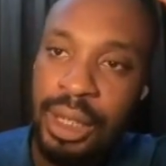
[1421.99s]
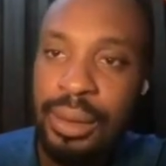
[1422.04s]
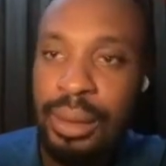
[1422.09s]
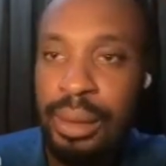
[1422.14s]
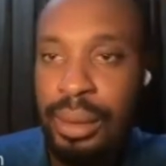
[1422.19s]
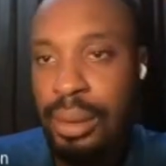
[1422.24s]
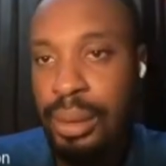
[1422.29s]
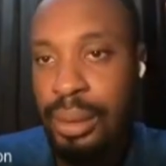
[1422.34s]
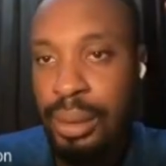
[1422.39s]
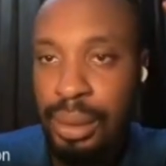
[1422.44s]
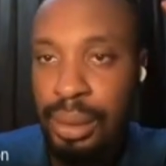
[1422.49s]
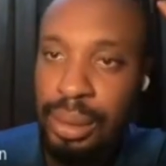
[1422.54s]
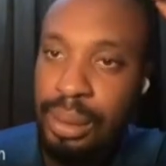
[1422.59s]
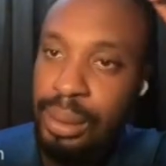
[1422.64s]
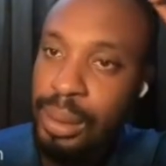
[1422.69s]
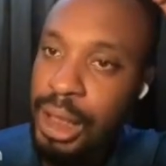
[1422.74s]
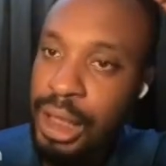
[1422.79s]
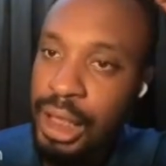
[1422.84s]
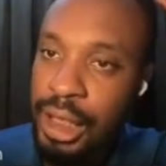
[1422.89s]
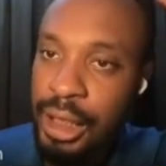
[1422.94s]
Oh,
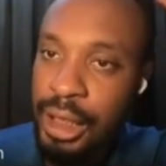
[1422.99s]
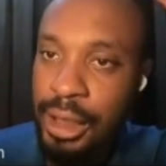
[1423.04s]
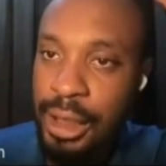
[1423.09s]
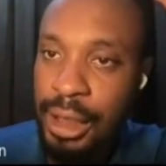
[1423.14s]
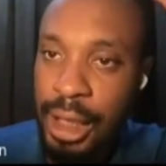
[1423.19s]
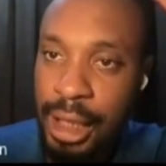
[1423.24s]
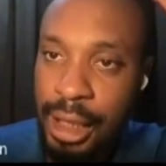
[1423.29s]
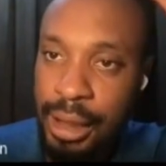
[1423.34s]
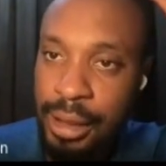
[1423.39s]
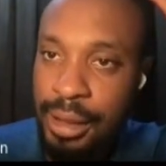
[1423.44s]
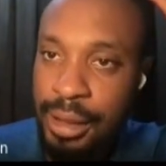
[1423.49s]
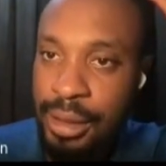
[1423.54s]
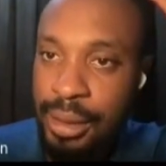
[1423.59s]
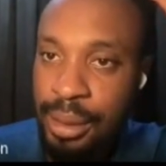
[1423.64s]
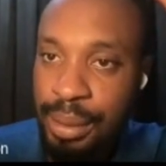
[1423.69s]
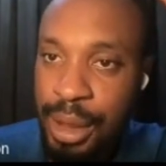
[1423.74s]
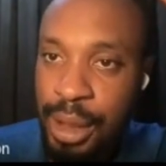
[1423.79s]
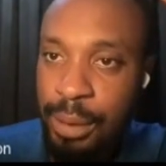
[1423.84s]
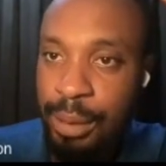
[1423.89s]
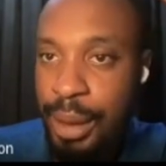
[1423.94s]
okay, like this
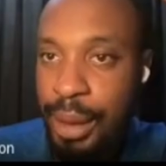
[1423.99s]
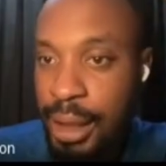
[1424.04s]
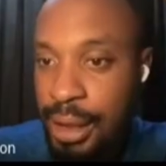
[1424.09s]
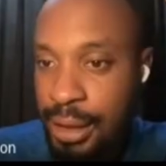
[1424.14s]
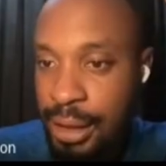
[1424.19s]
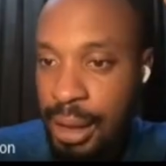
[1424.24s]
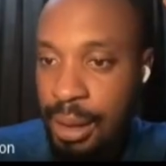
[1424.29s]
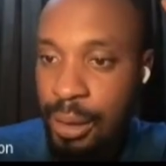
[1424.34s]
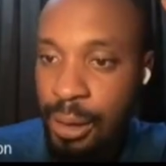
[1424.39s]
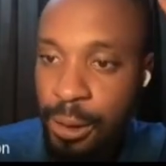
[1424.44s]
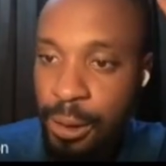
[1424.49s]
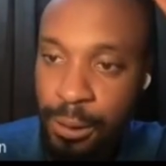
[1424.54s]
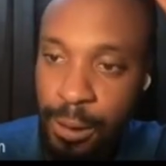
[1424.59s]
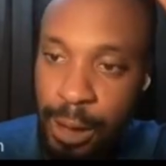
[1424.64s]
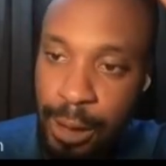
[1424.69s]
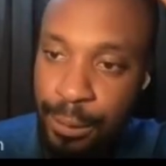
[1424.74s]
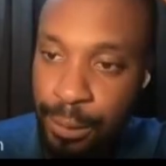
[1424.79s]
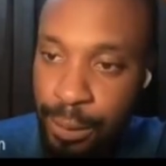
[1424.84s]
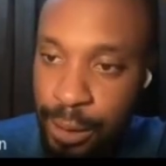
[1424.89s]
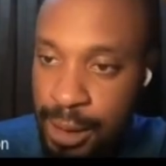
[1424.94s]
will be the best time to
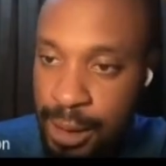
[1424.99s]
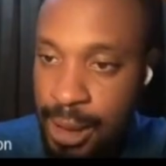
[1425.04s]
travel.